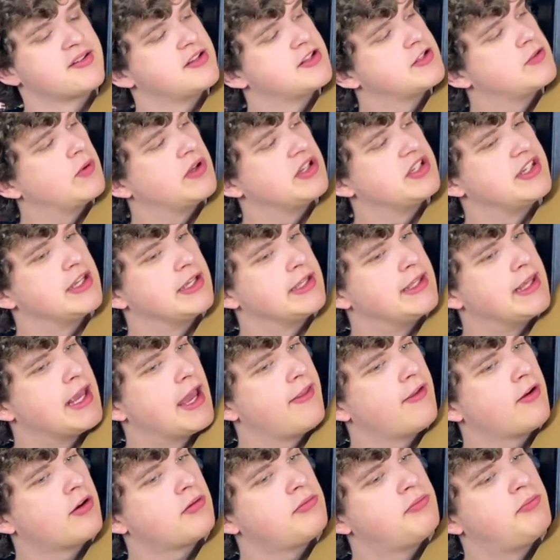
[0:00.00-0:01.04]
this one
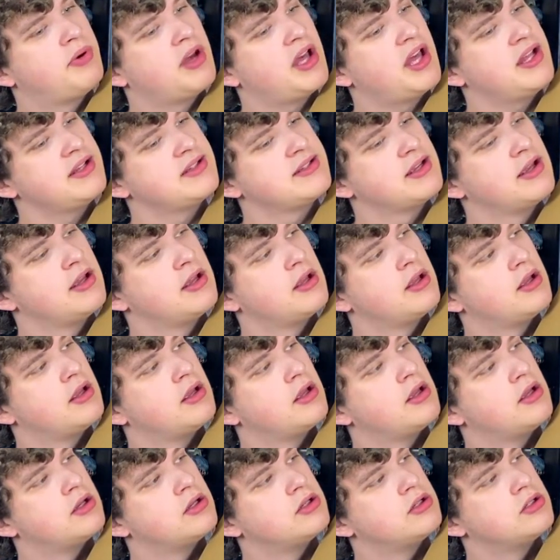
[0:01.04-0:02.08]
together, but
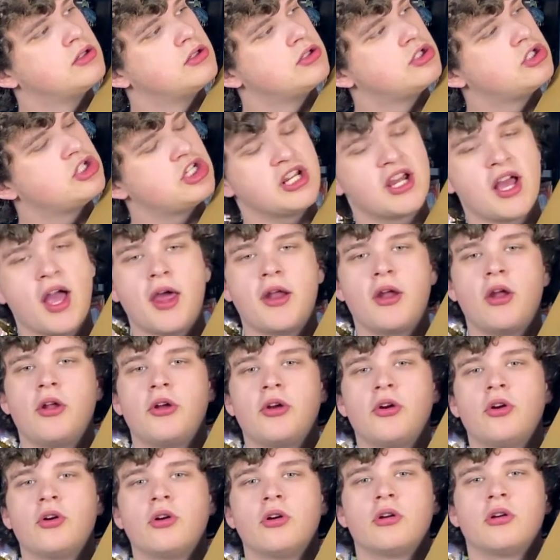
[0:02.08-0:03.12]
she got
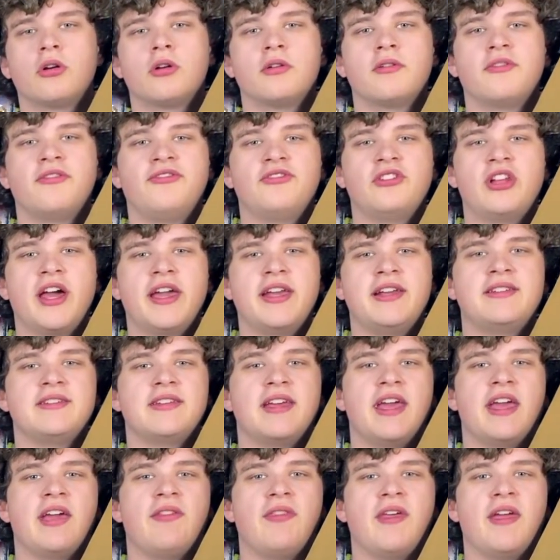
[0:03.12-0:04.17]
on her flight,
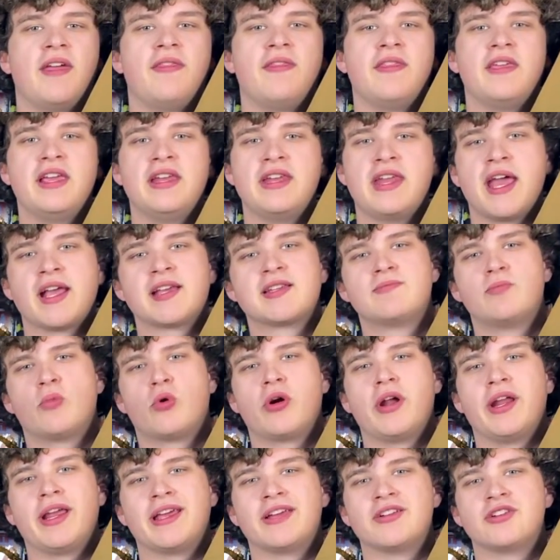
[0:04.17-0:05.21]
and then the next
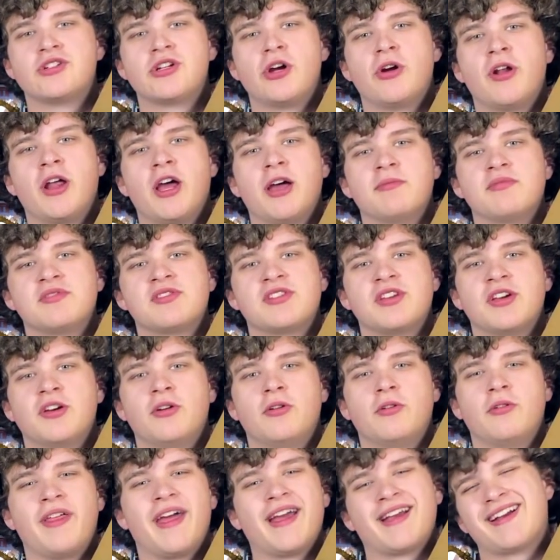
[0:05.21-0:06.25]
morning it showed up,
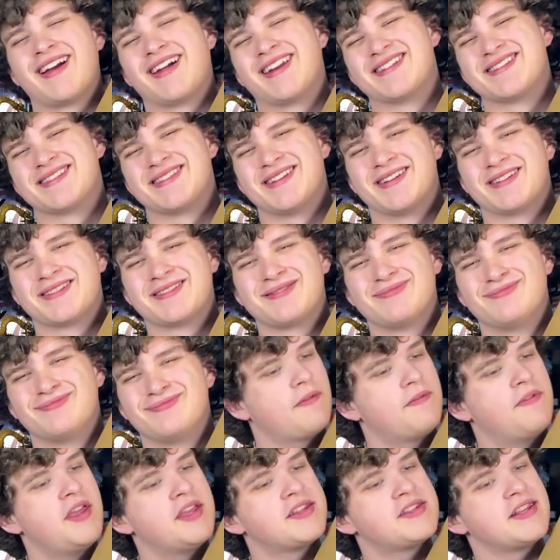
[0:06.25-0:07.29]
so that kind of sucks.
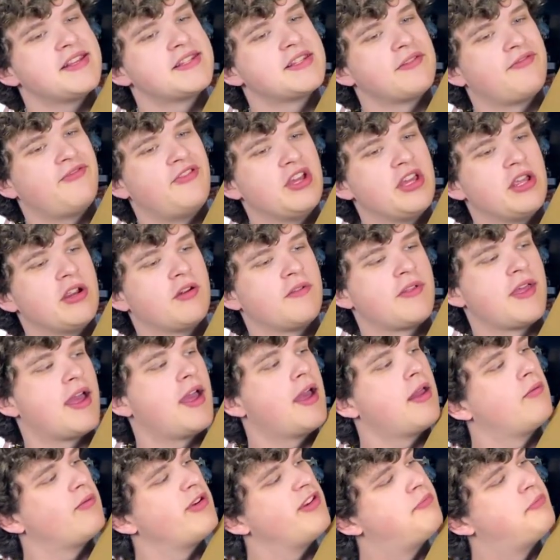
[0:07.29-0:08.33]
This is a figure
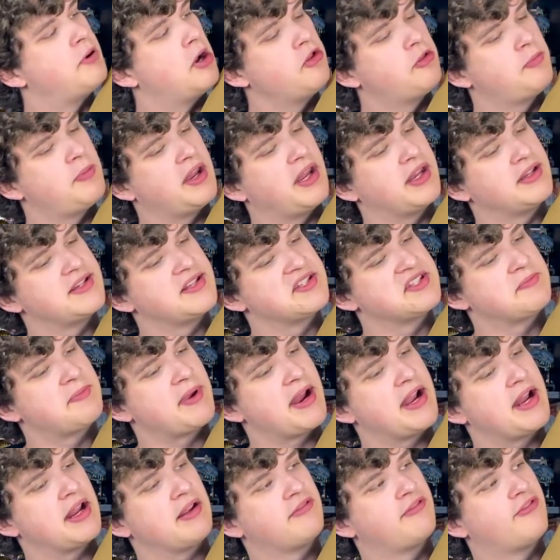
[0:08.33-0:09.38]
that we've both been
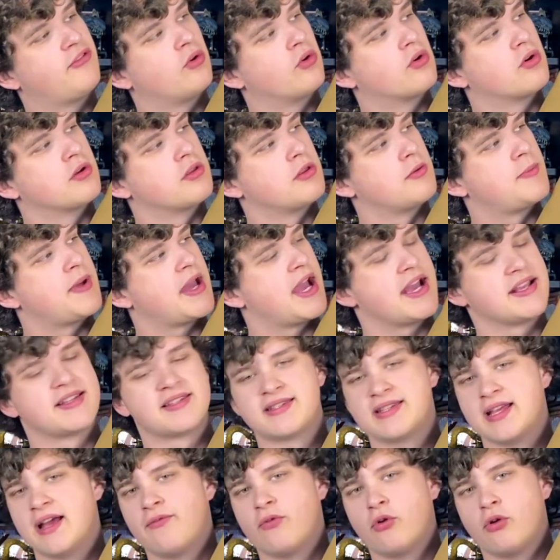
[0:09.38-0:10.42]
anticipating for the
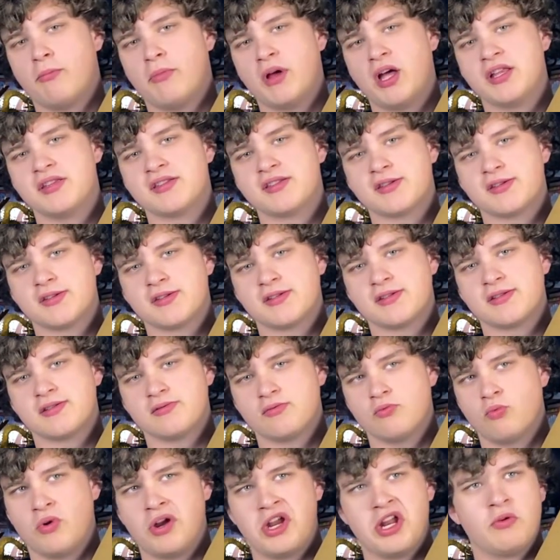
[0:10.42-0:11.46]
past several months.
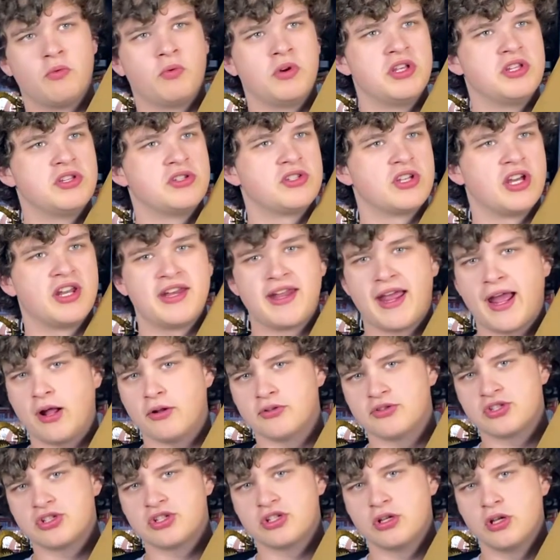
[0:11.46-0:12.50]
When it was
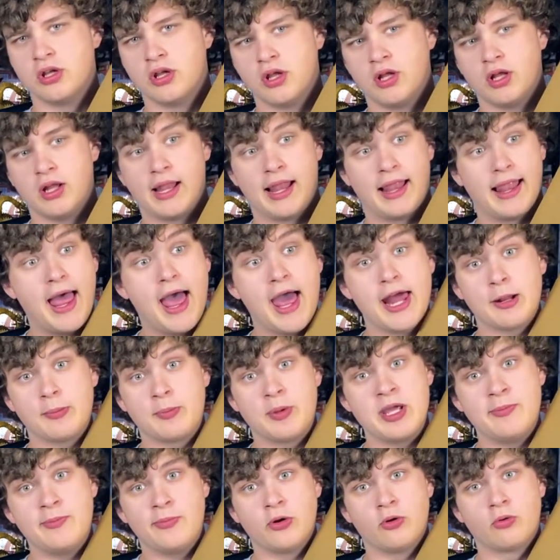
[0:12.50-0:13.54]
announced, a lot of
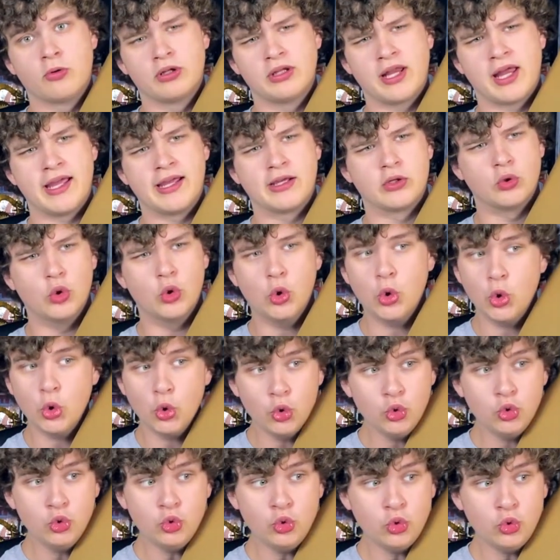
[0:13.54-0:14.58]
people were like,
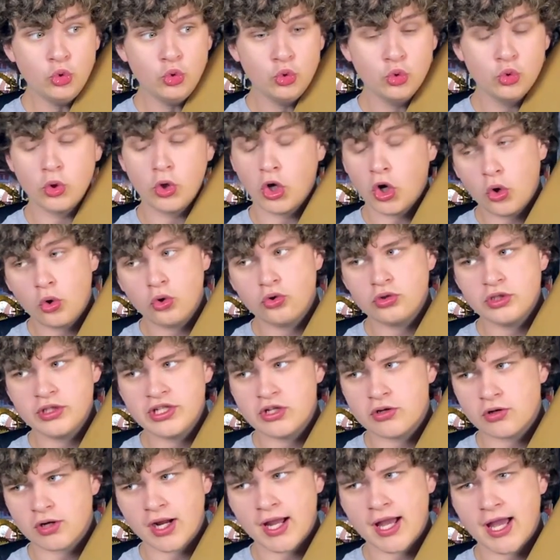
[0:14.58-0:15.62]
ooh, holy
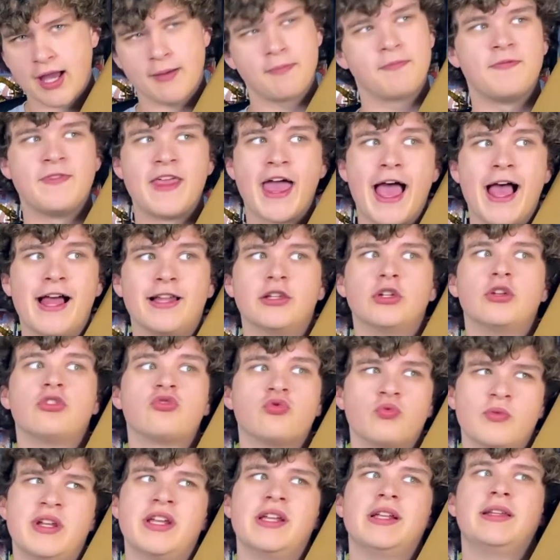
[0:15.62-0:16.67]
crap, that
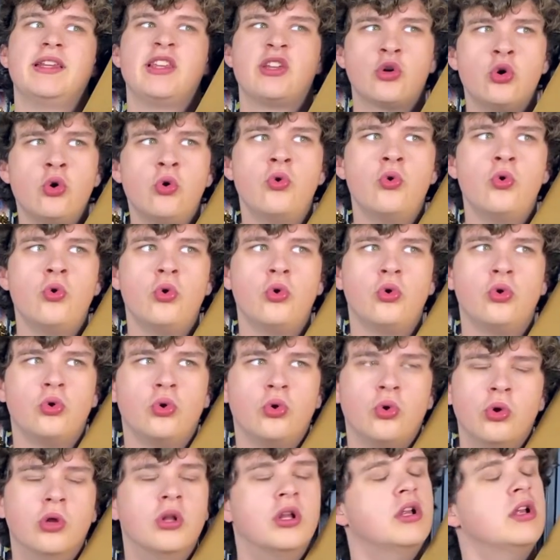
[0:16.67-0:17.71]
looks really
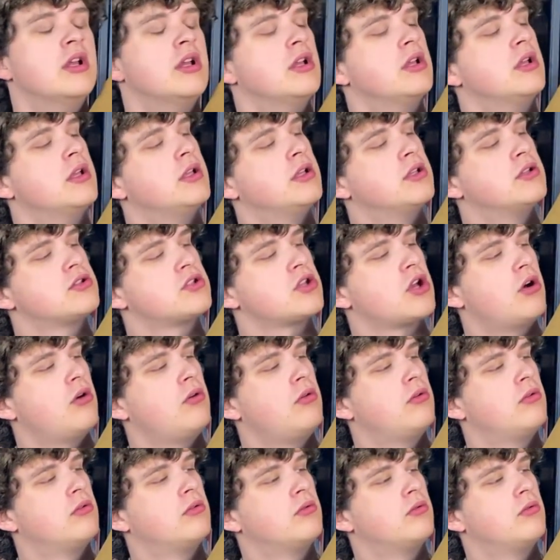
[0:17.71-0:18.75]
cool.
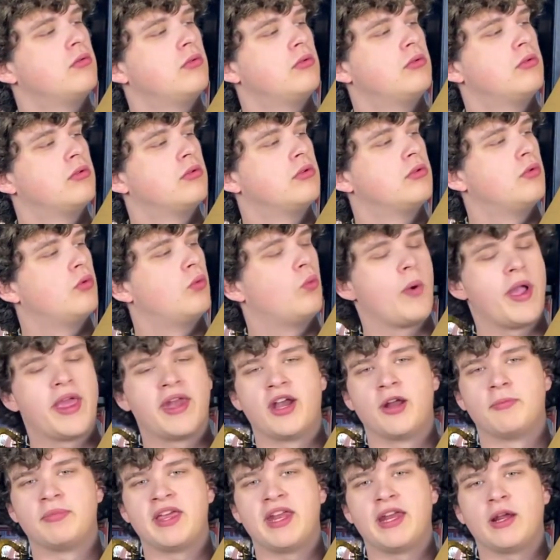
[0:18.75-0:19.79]
So, we
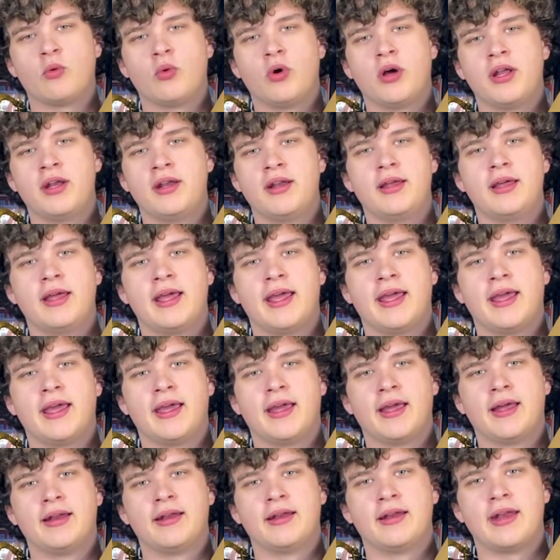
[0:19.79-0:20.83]
ended up getting one,
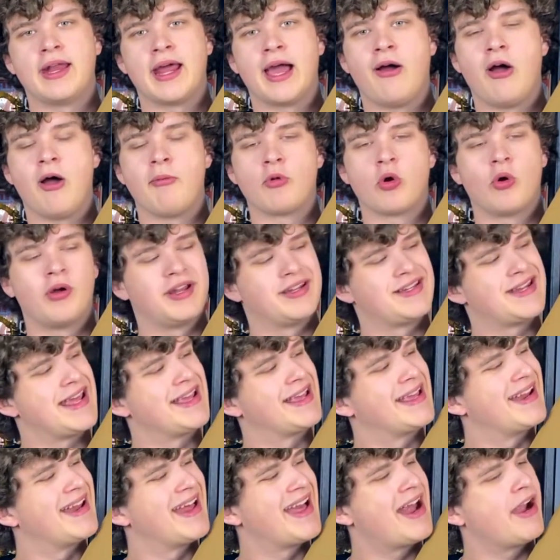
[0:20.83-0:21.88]
and now I'm going to
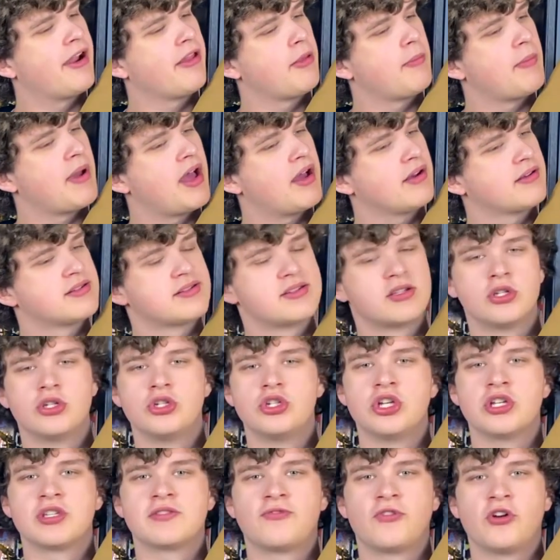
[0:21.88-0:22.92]
take it out of the box
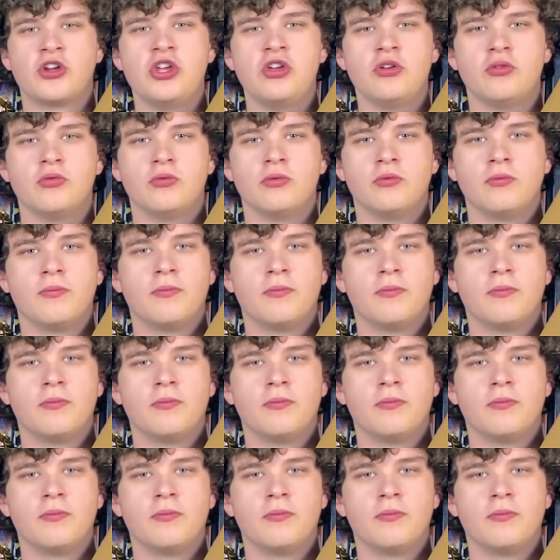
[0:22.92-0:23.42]
just for you.